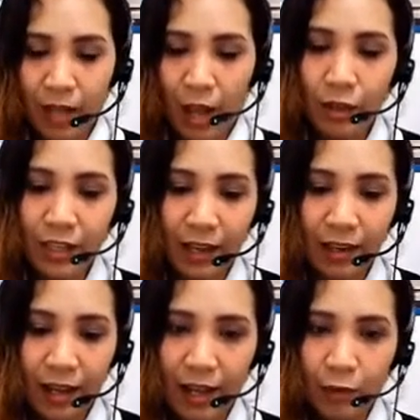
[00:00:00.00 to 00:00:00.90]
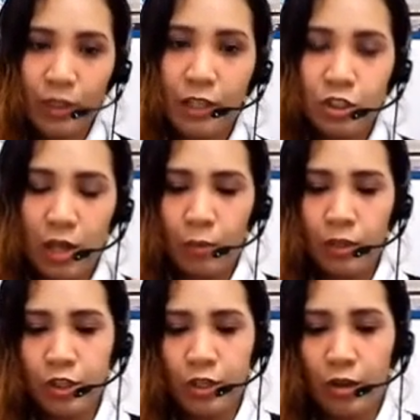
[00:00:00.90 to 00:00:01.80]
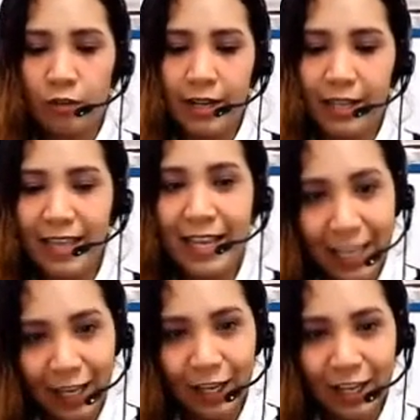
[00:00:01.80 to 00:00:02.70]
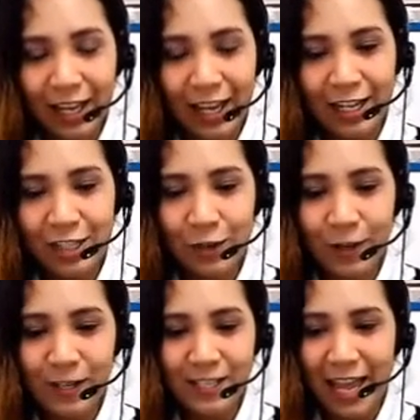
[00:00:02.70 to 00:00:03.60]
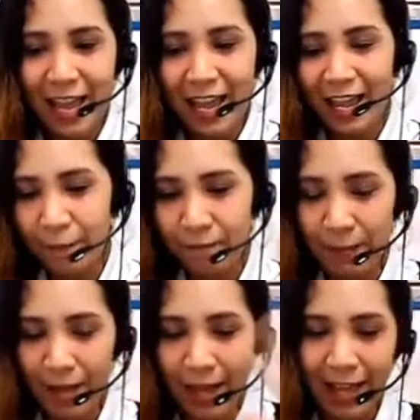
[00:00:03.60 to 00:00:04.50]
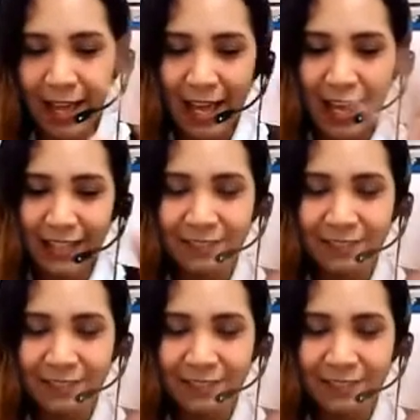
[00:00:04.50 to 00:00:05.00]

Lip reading: Okay. I will let you go already. Thank you and enjoy your day. Bye bye.